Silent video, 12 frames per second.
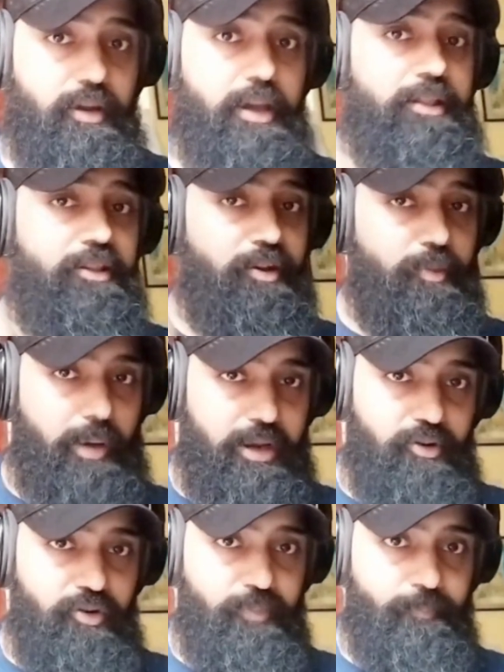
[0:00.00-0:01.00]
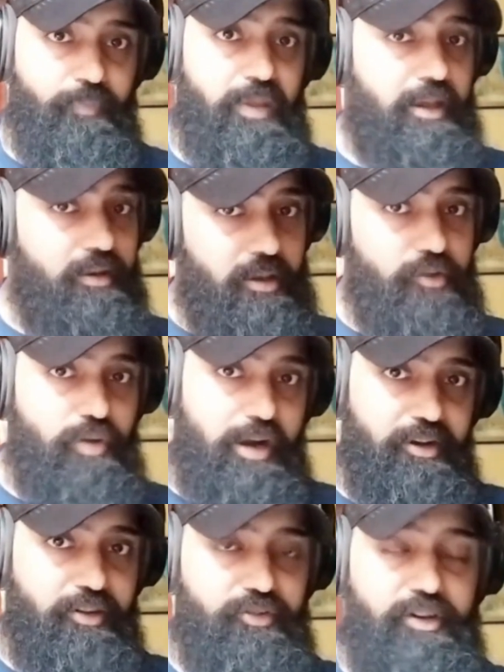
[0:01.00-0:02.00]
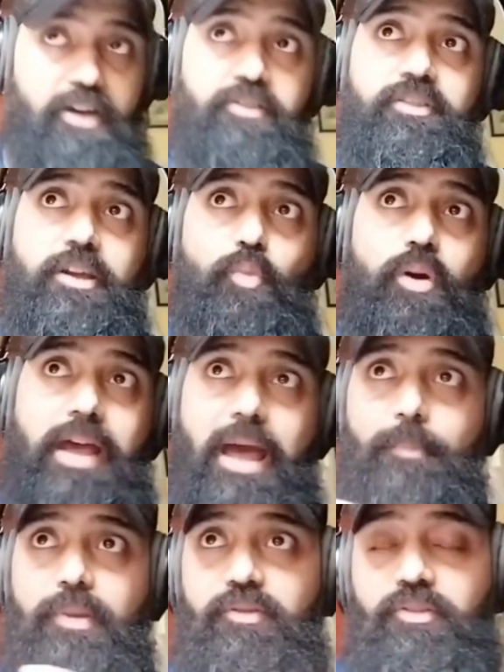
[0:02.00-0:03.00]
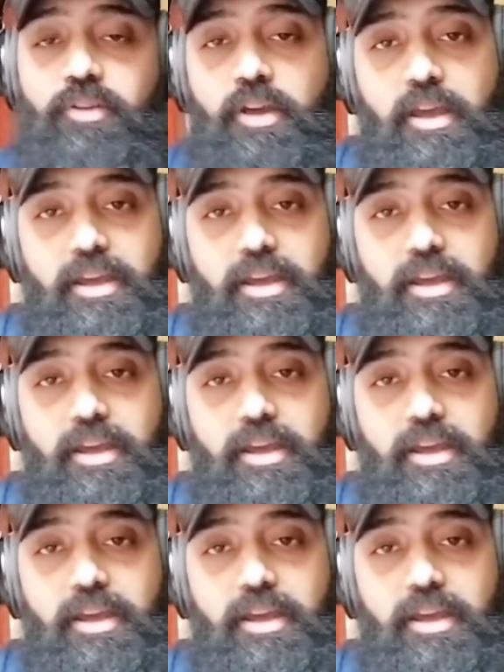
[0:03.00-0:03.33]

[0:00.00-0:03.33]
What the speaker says: in the rate in the United States, then what happens?